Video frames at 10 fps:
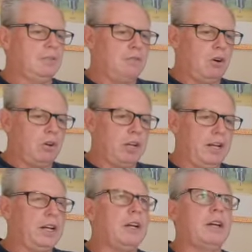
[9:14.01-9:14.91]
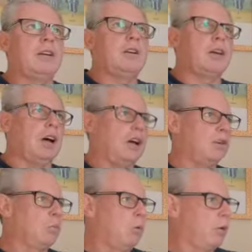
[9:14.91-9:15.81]
vlogging
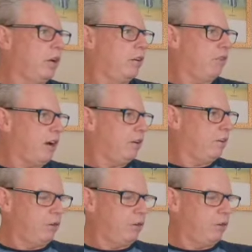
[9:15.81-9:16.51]
and walking around